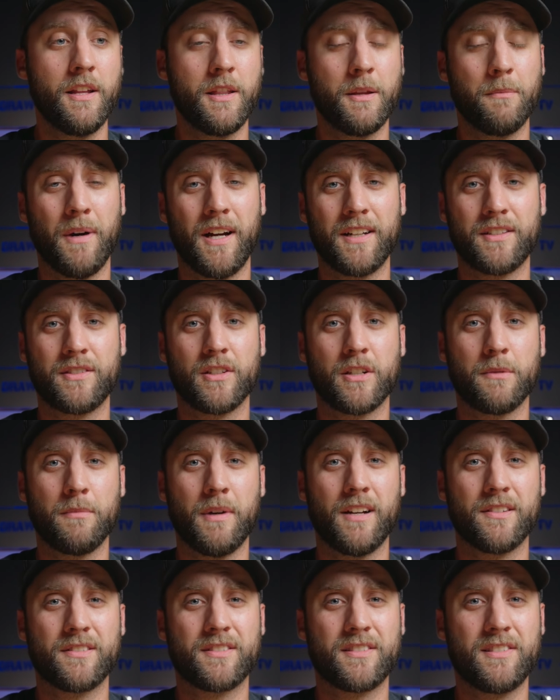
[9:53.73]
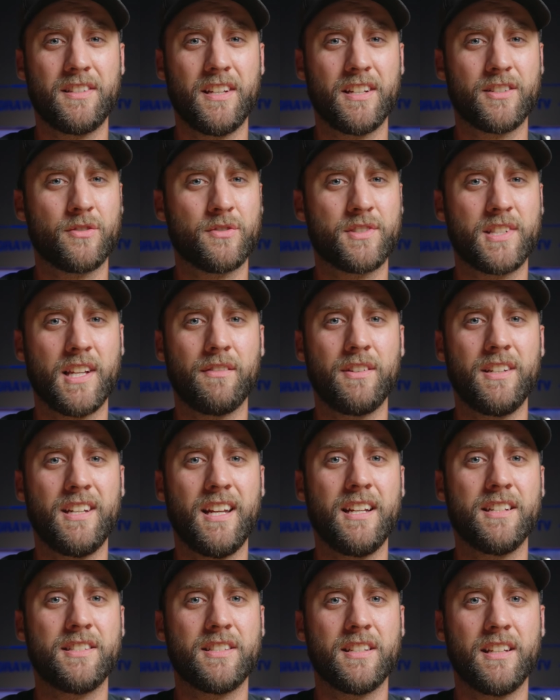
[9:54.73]
The bike took about 6 or 7
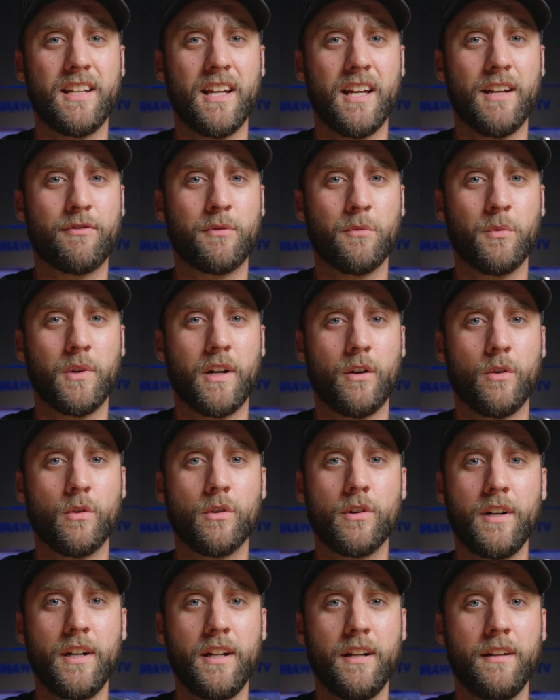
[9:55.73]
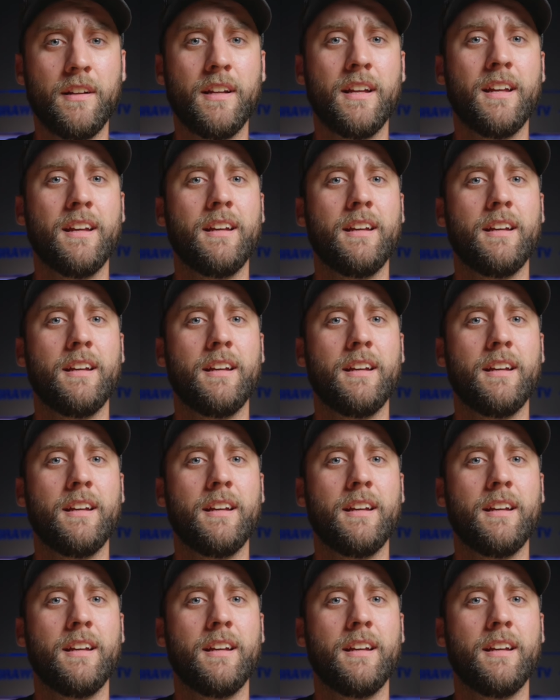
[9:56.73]
days to get from when I ordered it.